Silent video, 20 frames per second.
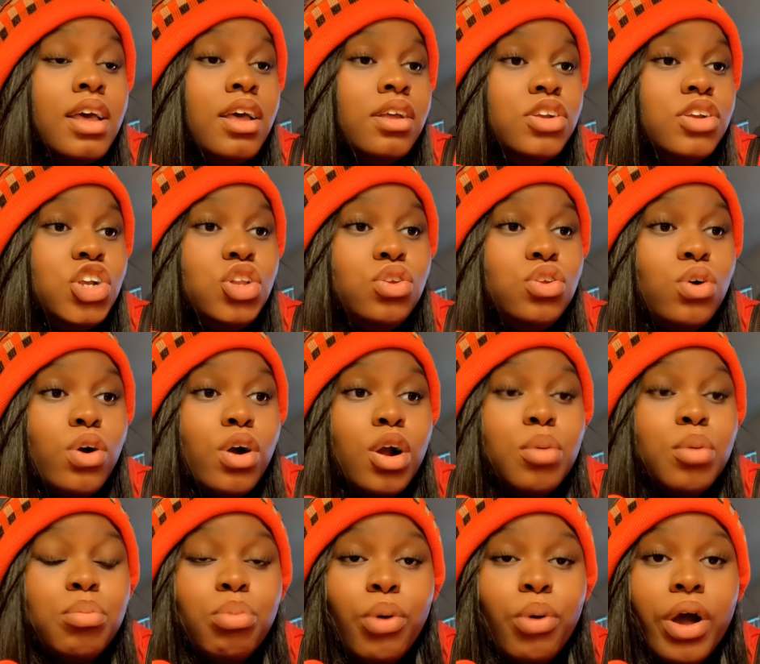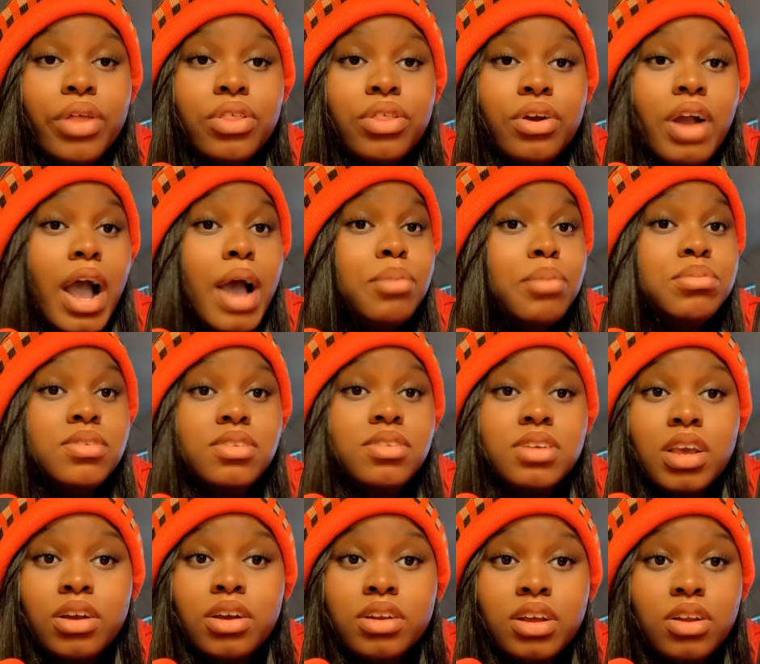She told her brother, I'm
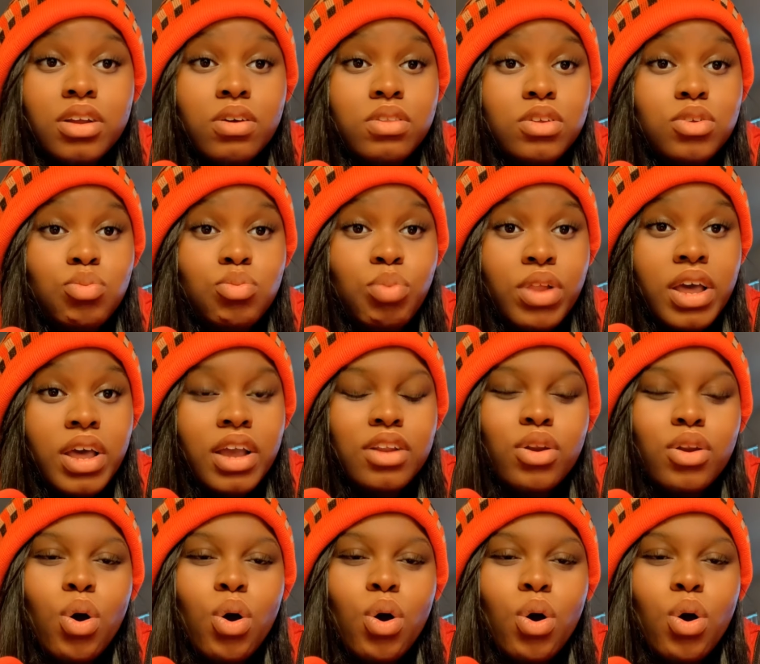scared to get on this plane.